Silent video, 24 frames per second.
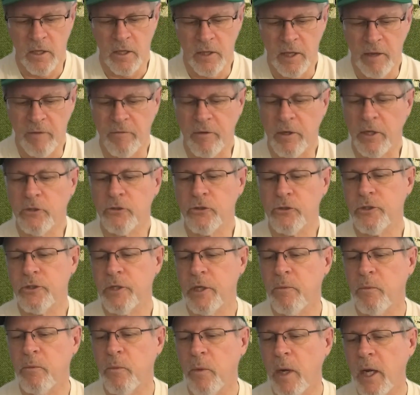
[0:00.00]
They have an
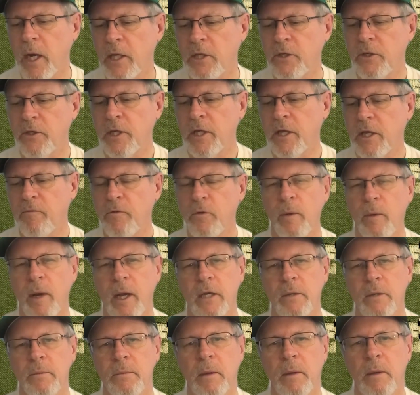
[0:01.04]
interesting way to give you
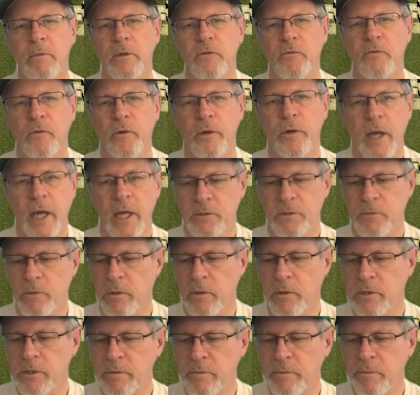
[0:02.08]
random numbers for dice
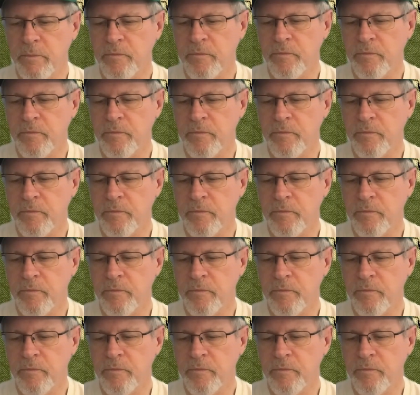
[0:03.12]
rolls.